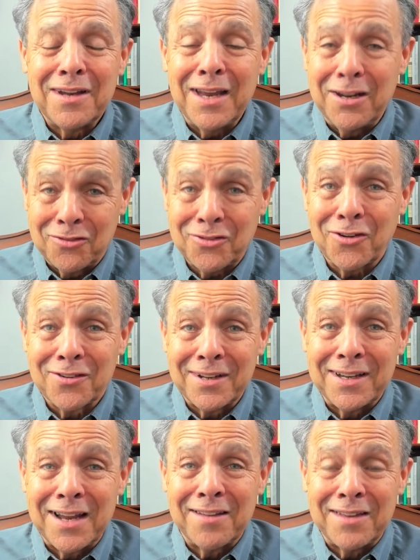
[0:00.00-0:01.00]
and
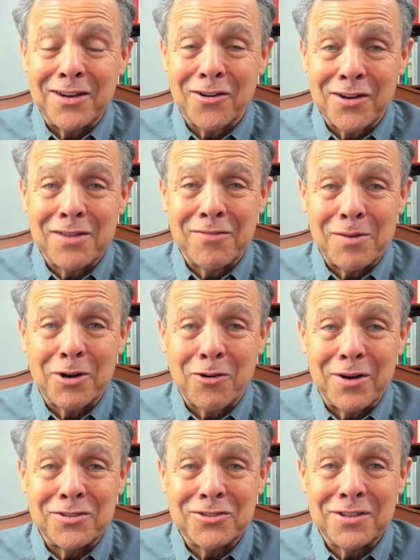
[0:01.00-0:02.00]
certainly not in the area of
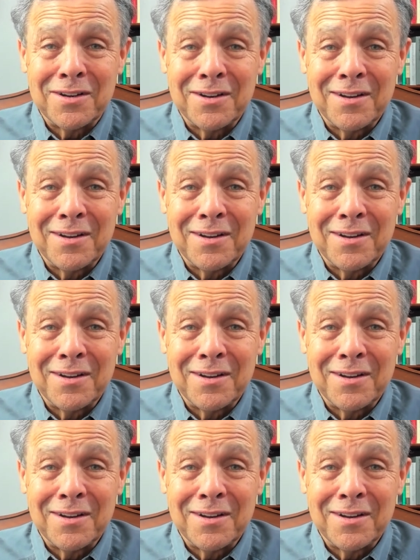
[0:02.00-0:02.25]
immigration.